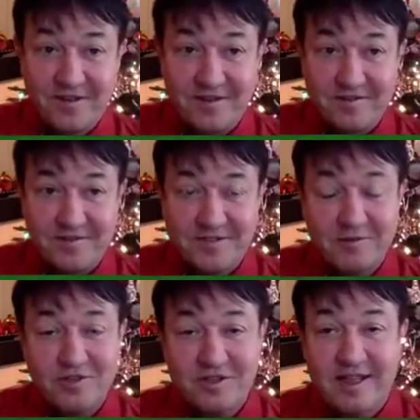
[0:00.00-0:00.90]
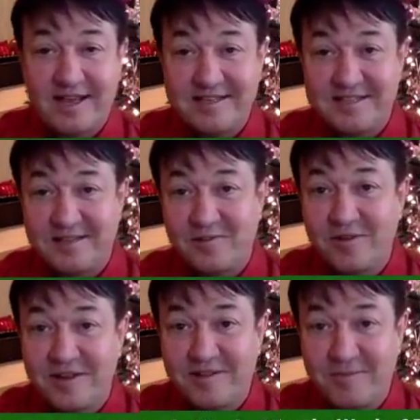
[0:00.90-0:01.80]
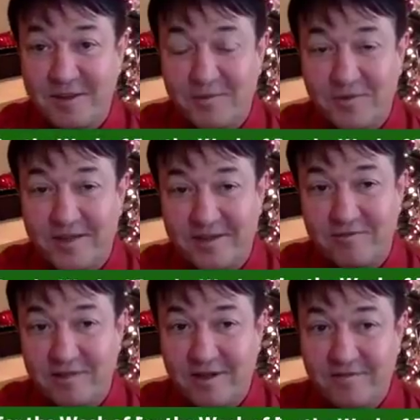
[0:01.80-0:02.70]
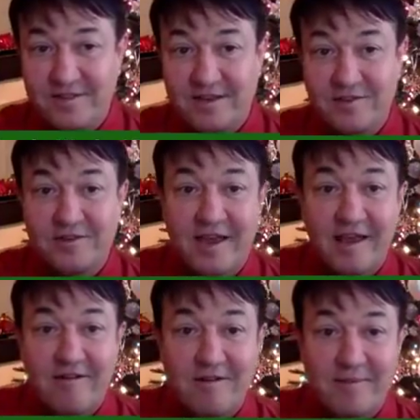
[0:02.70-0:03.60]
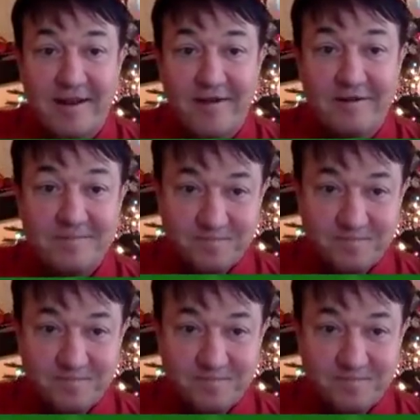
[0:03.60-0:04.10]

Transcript: of socializing with people that you love and that you care about